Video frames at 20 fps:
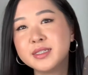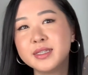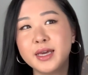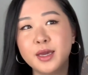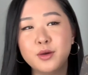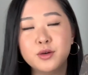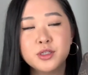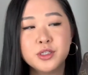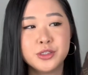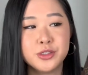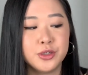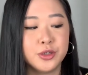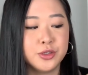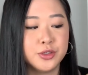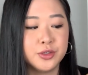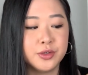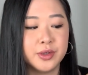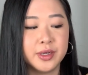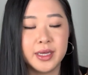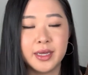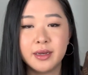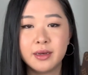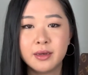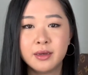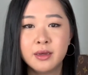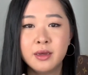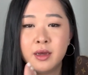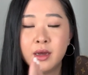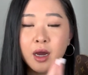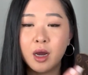They also do it in
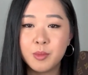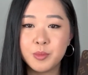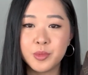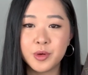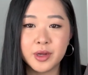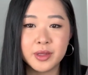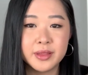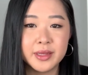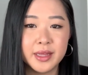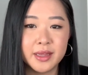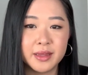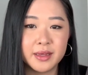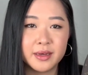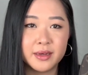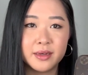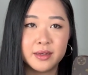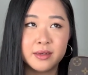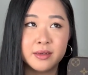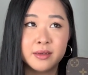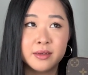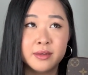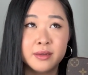empreinte leather,